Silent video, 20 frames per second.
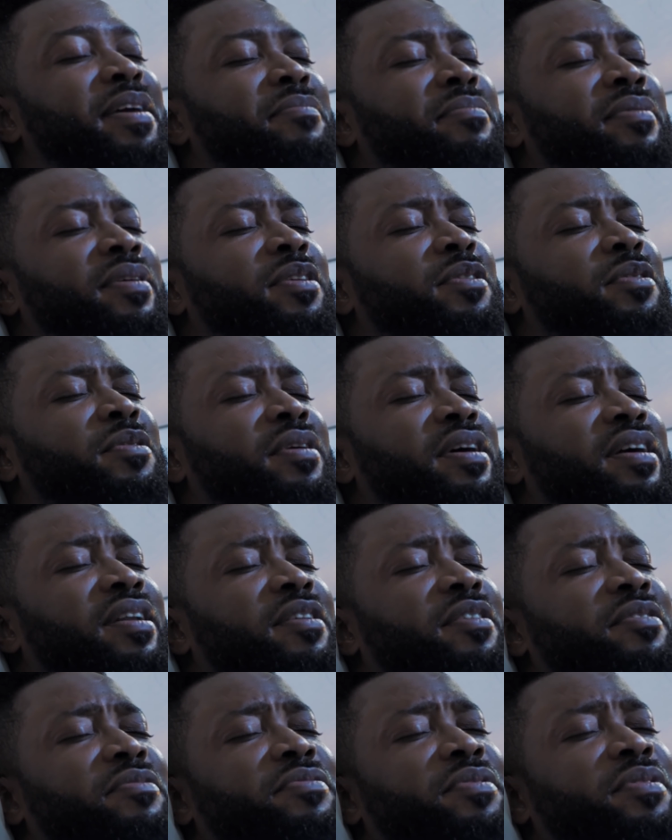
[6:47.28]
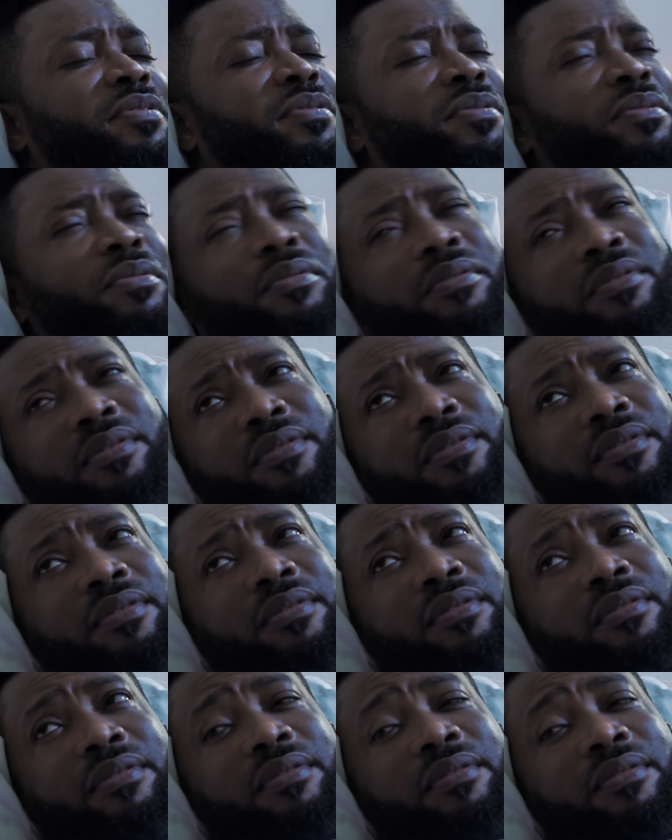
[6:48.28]
Baby, you know I love you too.
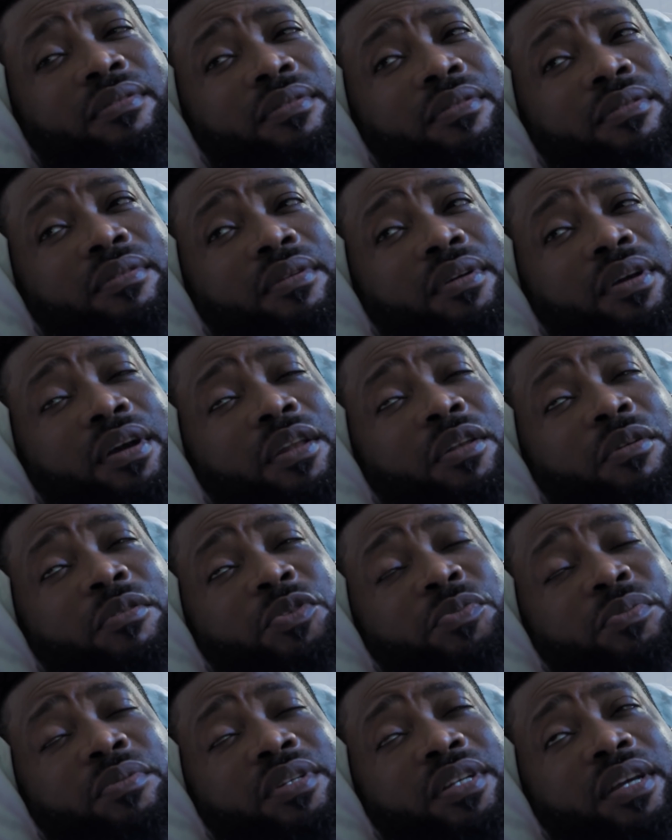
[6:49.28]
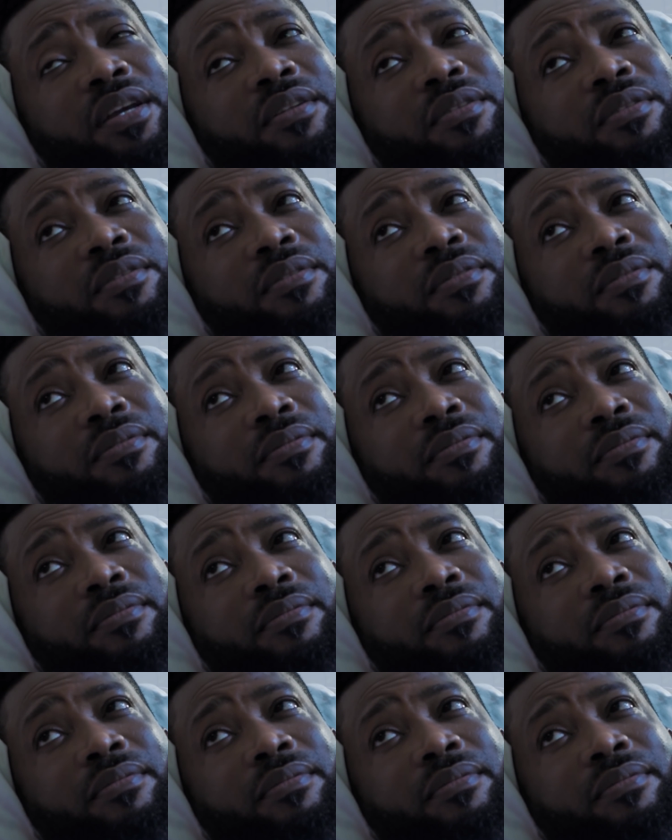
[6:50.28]
I'll always protect you.